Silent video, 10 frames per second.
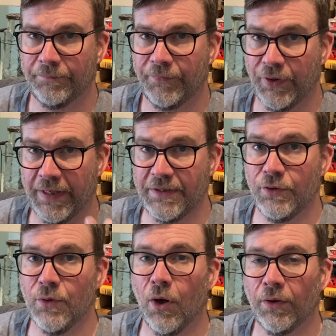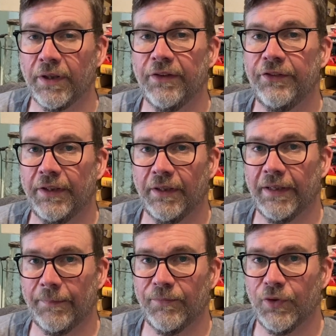So they do not consider
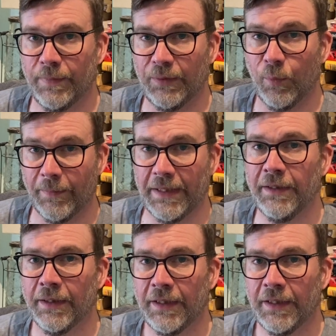them to be women,